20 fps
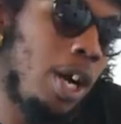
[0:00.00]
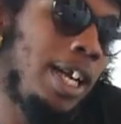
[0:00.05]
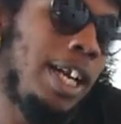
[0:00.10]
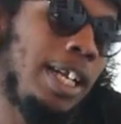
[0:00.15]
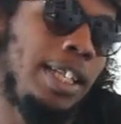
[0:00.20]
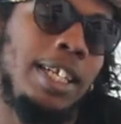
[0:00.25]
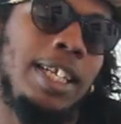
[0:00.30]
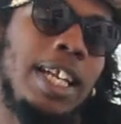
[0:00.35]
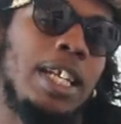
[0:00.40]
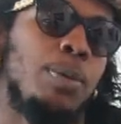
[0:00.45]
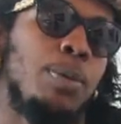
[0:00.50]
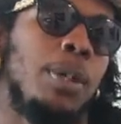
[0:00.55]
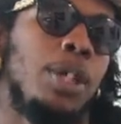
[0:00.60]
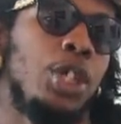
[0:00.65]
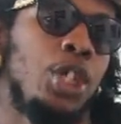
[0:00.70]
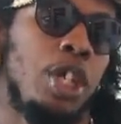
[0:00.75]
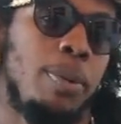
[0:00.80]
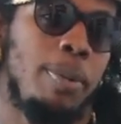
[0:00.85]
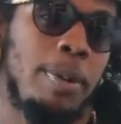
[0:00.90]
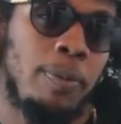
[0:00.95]
And I think that's what it
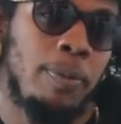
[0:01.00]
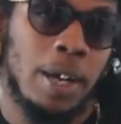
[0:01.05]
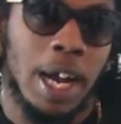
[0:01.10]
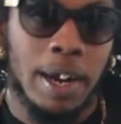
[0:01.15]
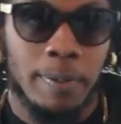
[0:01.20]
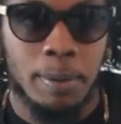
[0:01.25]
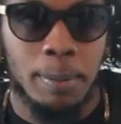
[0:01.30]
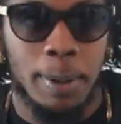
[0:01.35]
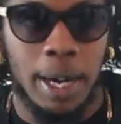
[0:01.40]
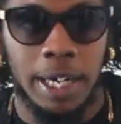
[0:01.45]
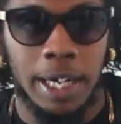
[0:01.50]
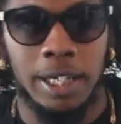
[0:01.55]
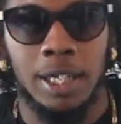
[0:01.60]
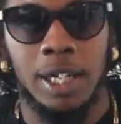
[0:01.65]
should be for everybody.